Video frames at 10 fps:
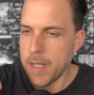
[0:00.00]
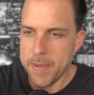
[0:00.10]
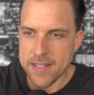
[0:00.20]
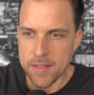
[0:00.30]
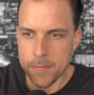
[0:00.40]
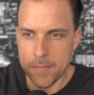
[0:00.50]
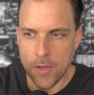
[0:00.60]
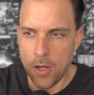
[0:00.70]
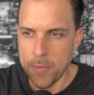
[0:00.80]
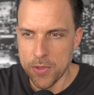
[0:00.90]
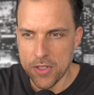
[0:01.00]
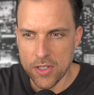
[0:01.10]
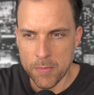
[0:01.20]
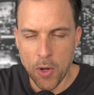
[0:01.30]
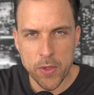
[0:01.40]
maybe some almost
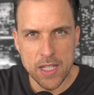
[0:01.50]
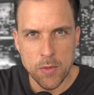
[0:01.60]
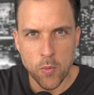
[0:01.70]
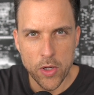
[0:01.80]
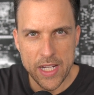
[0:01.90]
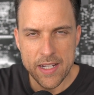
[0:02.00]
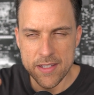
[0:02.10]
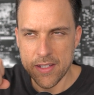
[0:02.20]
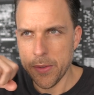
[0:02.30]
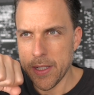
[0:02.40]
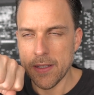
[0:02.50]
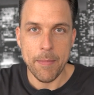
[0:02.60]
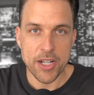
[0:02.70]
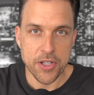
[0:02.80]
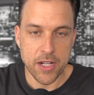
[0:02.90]
smoky woodiness to it. I'm
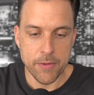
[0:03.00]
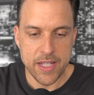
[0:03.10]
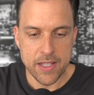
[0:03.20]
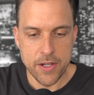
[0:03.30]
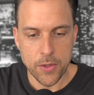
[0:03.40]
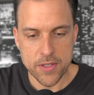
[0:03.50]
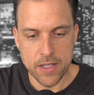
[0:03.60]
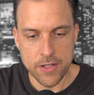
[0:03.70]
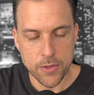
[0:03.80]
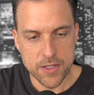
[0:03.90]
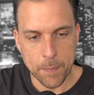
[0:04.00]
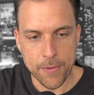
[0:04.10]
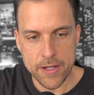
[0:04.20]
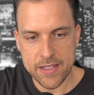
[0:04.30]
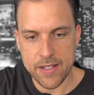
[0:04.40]
actually gonna read the notes. The notes are
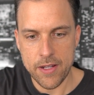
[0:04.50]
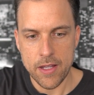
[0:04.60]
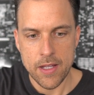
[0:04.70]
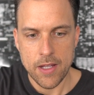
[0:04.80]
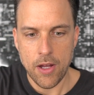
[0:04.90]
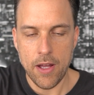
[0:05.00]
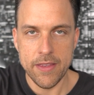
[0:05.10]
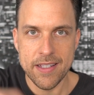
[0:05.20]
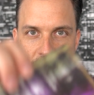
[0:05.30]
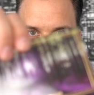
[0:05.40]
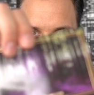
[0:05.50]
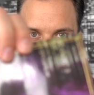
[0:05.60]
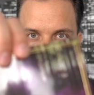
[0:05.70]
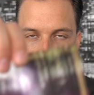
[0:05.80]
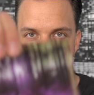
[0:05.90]
printed on this
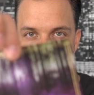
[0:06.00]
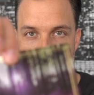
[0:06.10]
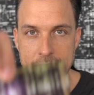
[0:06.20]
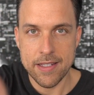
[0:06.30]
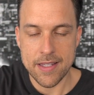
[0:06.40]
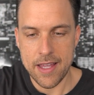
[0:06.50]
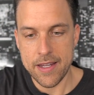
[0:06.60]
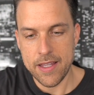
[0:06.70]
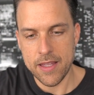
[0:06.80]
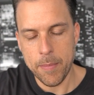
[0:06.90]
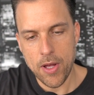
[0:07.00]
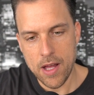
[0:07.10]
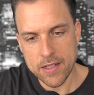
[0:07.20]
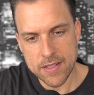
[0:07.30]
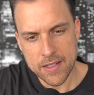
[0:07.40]
card that they send in the
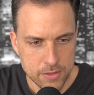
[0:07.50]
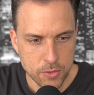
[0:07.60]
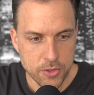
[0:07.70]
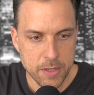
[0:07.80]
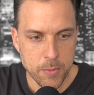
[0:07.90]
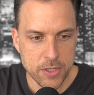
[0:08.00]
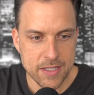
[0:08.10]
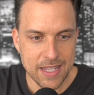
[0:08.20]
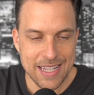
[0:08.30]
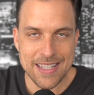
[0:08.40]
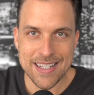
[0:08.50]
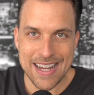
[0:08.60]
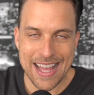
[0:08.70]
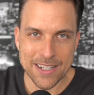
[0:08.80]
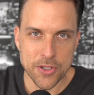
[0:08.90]
box. So Dreamwoods is an
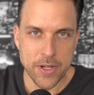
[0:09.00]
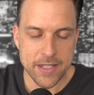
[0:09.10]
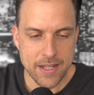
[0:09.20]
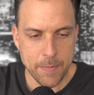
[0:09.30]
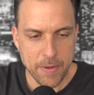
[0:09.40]
extrait de